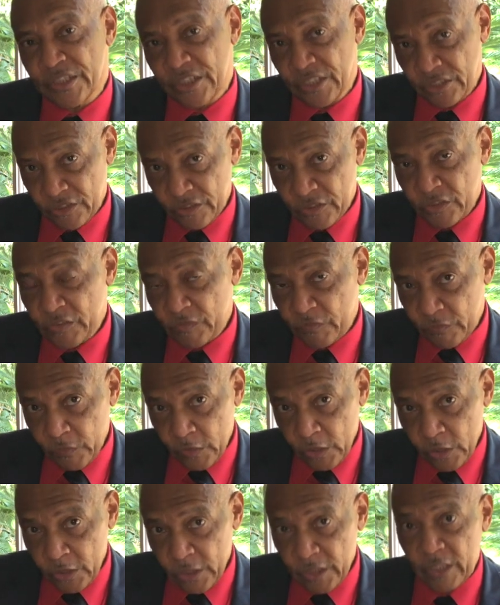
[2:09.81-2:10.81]
This is
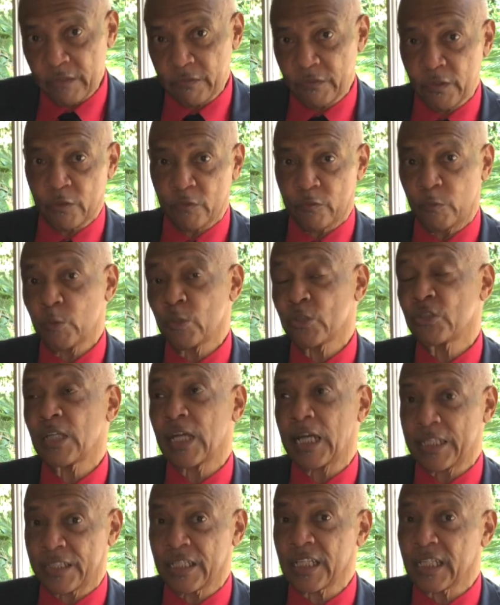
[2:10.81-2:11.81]
for early voting, which
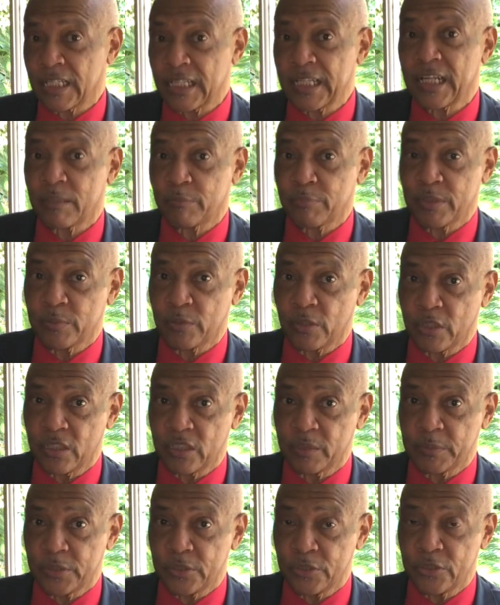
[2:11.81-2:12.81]
I think a lot of people are going
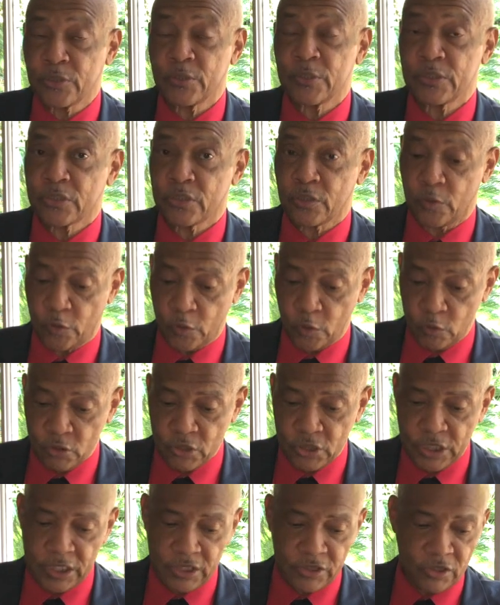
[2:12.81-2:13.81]
to be doing. So those
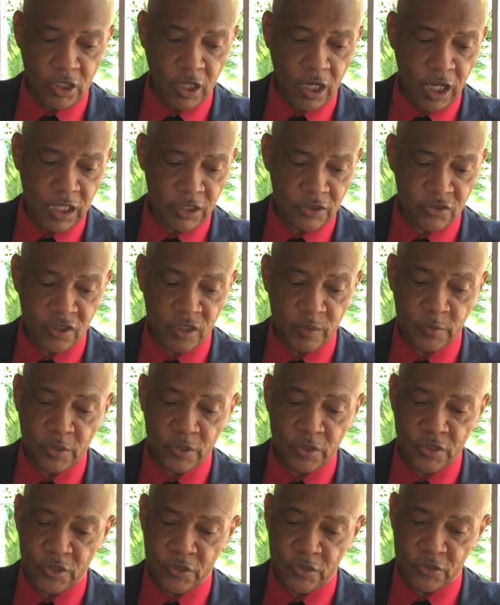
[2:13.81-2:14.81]
dates are October
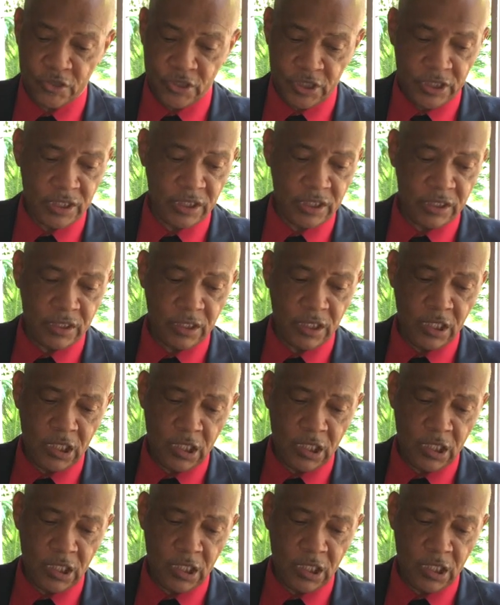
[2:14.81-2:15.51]
the 13th